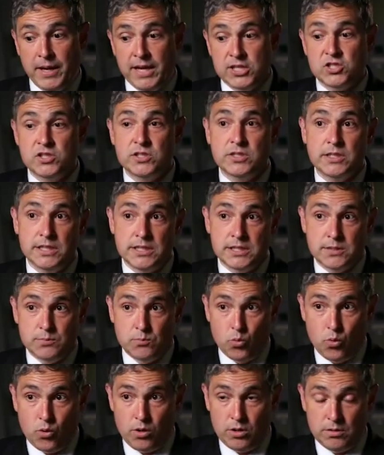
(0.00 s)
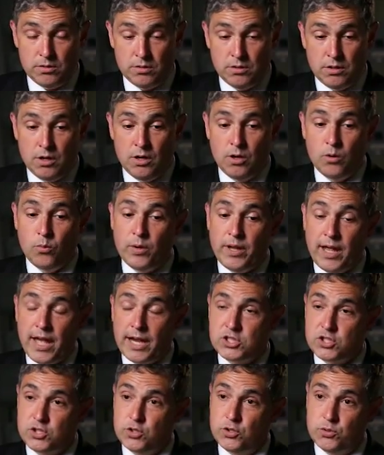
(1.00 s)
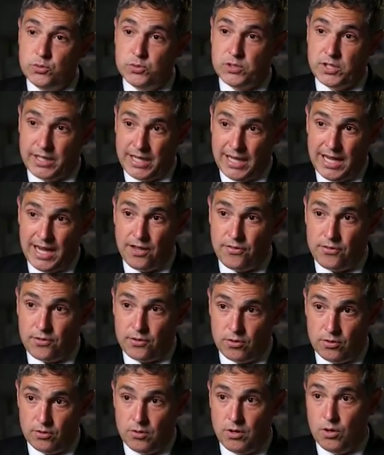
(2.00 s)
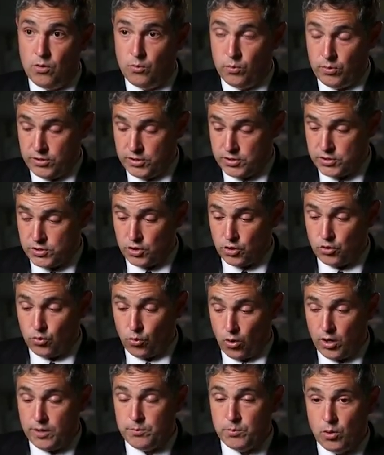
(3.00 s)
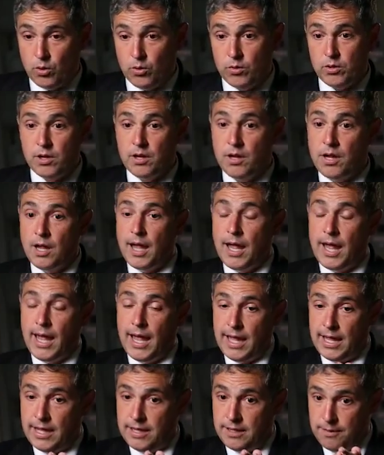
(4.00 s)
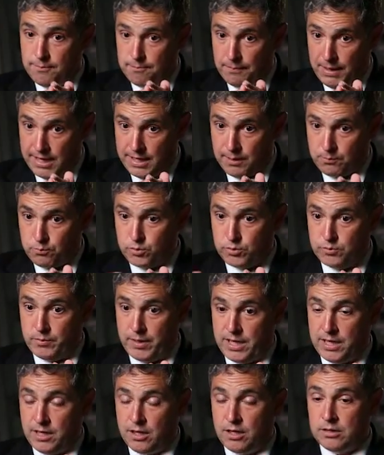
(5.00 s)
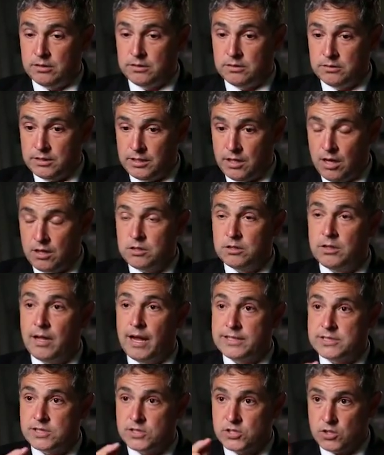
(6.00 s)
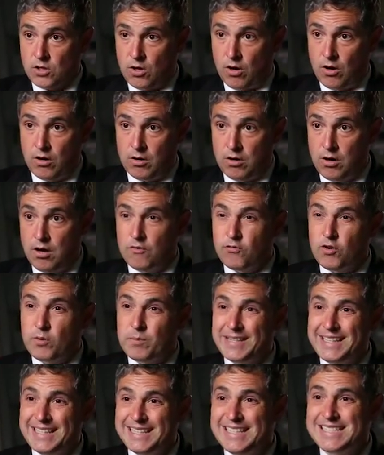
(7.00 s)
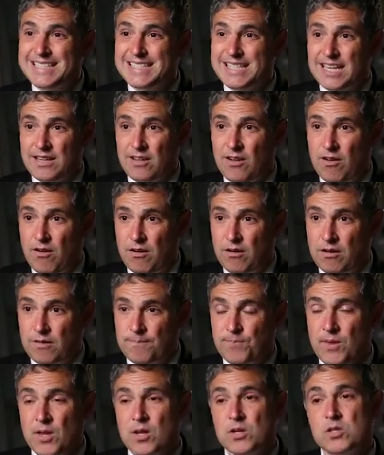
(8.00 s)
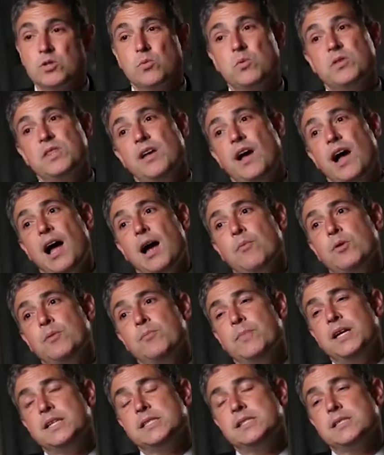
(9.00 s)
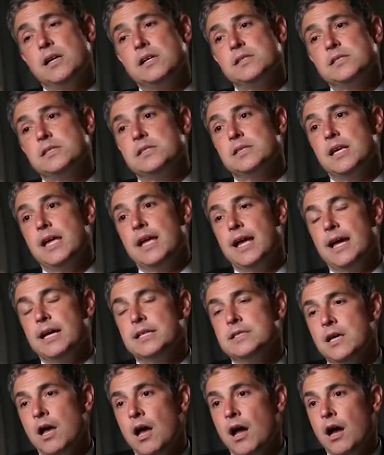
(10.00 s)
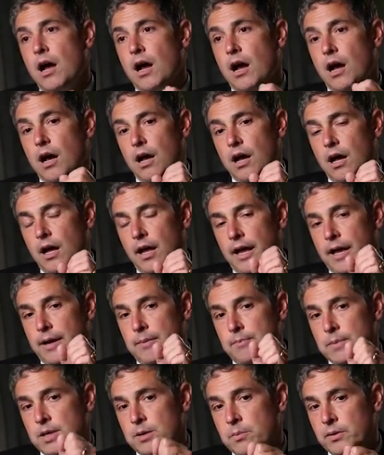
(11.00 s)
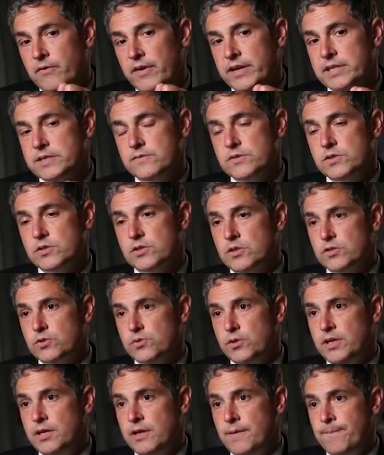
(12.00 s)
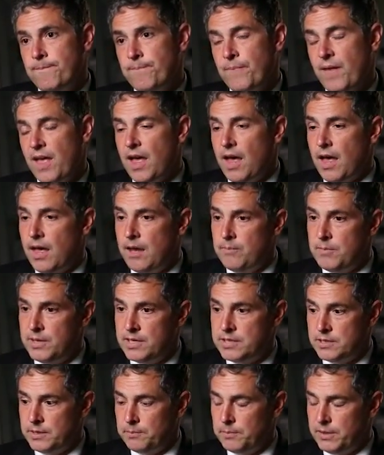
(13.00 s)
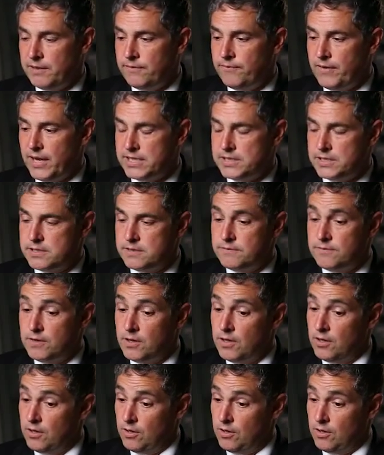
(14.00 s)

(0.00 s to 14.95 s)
patient needs more, we actually use a catheter with just a groin poke and make the other lines of scar from the inside of the heart. So what the hybrid maze does is adds a minimally invasive surgery and a minimally invasive